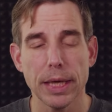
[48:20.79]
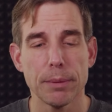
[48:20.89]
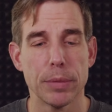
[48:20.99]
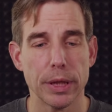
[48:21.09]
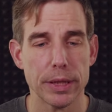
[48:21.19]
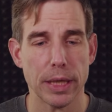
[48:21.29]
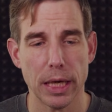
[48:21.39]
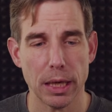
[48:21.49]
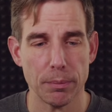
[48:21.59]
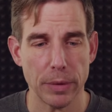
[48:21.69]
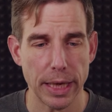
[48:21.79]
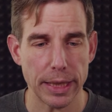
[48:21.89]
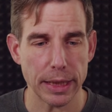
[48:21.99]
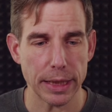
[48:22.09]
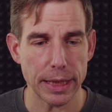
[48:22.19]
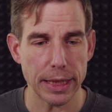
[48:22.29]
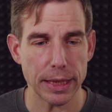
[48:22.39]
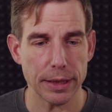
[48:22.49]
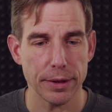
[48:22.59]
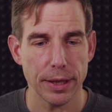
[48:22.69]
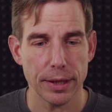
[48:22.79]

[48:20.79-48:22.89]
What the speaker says: but I'm adding here